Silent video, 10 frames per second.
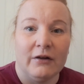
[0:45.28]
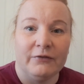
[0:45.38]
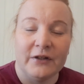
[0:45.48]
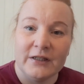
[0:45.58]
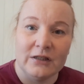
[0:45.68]

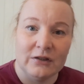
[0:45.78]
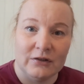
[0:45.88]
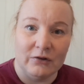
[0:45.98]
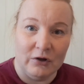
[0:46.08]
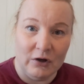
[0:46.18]
first
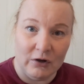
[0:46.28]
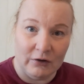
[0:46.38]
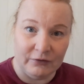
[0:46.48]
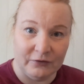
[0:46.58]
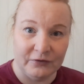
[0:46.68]

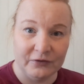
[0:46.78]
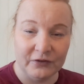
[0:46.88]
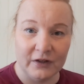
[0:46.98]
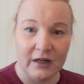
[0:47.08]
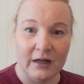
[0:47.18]

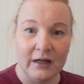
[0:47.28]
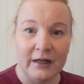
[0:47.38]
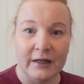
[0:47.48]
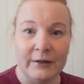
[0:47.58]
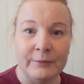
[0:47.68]
off,
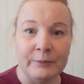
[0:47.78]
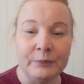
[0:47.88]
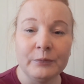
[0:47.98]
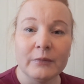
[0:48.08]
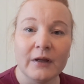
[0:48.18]

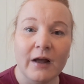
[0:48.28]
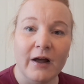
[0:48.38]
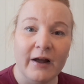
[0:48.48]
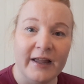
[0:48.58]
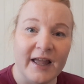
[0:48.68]
I
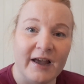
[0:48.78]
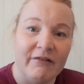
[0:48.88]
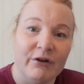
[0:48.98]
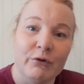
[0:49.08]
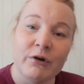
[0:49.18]

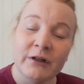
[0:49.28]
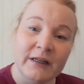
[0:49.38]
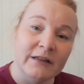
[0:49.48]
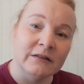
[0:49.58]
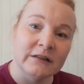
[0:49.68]
have a
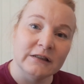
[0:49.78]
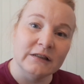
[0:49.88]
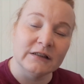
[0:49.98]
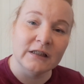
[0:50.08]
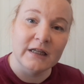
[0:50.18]
chronic
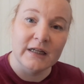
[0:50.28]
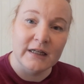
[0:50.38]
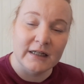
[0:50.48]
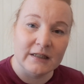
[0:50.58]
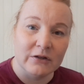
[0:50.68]
illness.
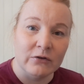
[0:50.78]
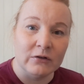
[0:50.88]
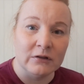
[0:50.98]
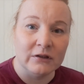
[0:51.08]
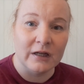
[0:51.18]
It's
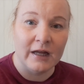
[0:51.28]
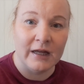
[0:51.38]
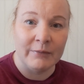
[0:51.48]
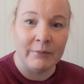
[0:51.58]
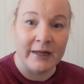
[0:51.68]
called
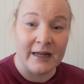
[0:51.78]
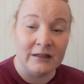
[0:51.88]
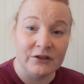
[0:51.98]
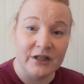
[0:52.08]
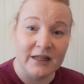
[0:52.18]

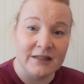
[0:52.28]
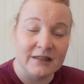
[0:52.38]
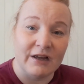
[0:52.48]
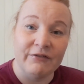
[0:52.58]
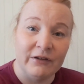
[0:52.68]
myalgic
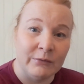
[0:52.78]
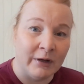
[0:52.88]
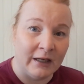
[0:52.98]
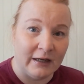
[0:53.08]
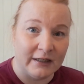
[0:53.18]

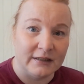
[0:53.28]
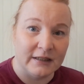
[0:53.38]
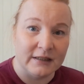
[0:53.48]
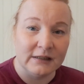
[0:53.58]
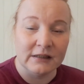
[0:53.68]

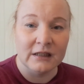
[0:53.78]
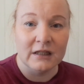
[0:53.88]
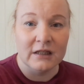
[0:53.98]
encephalomyelitis,